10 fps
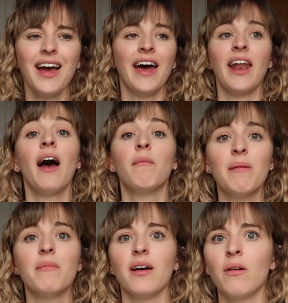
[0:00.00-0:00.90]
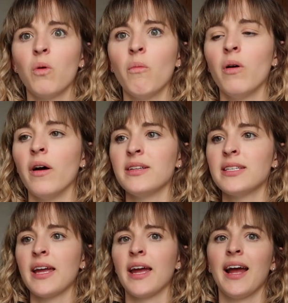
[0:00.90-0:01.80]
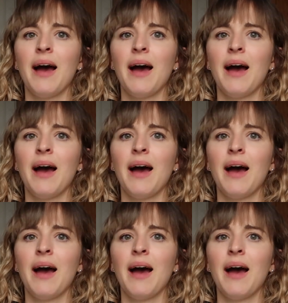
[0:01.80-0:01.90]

And I remember at one point saying,